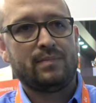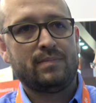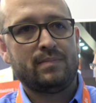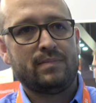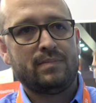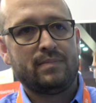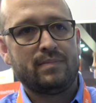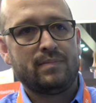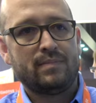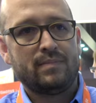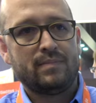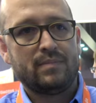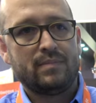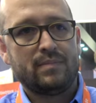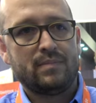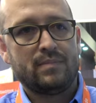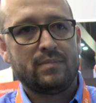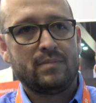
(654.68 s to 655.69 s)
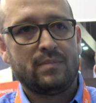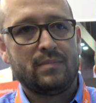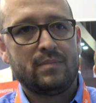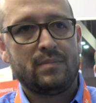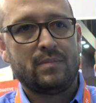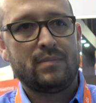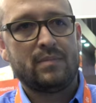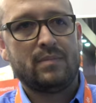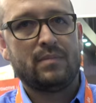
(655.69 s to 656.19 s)

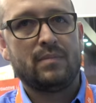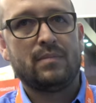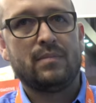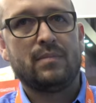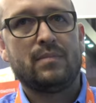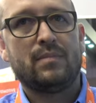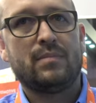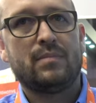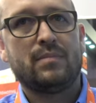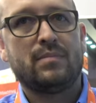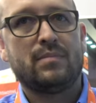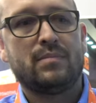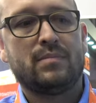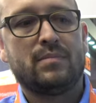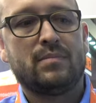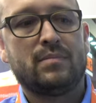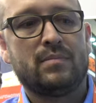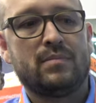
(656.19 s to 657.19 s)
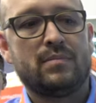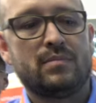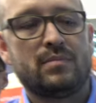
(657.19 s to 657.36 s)
This person isn't speaking.